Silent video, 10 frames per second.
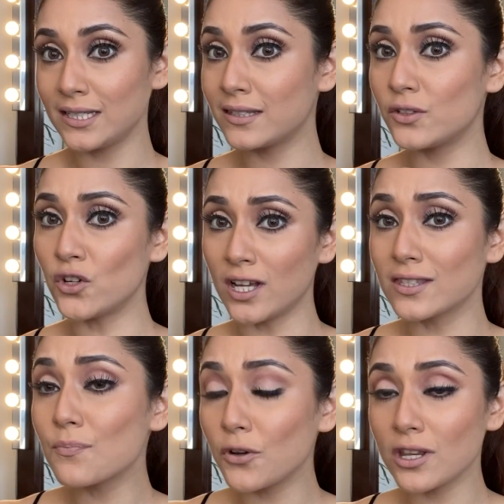It's a
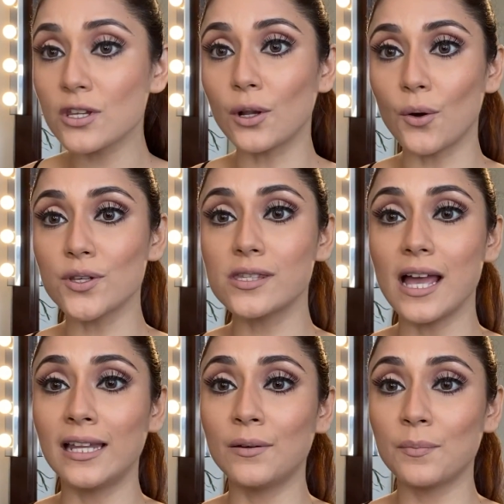transparent gloss
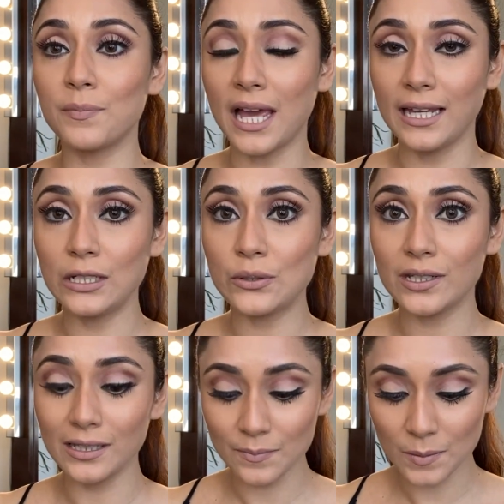and I'm applying it on the
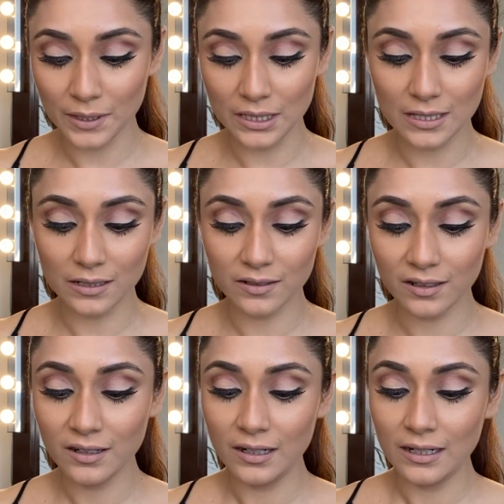lips because her
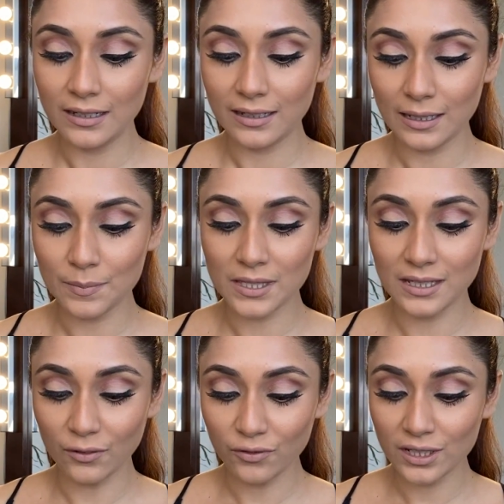lips
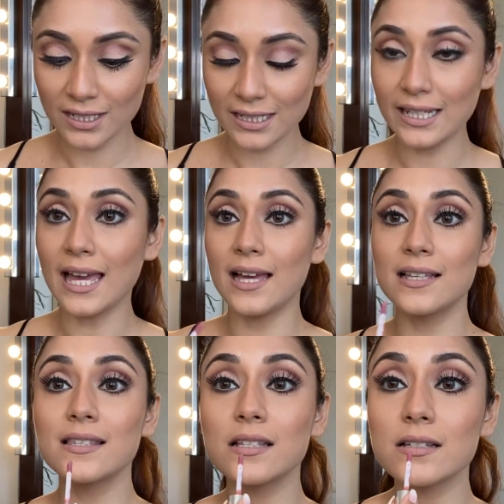definitely
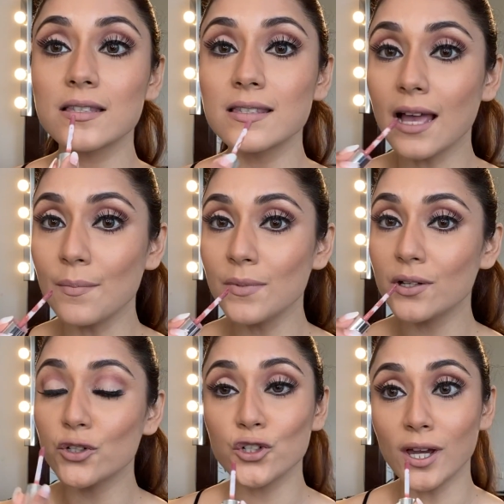has some
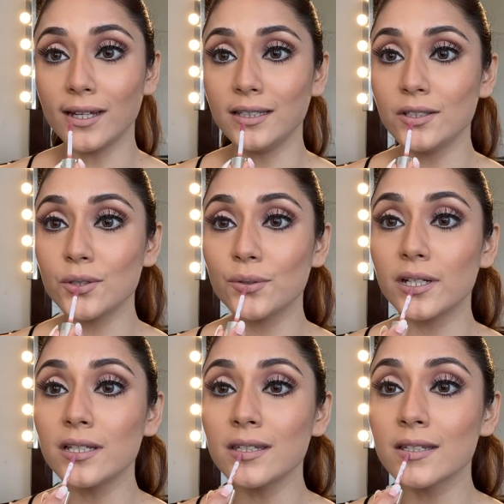shine to it.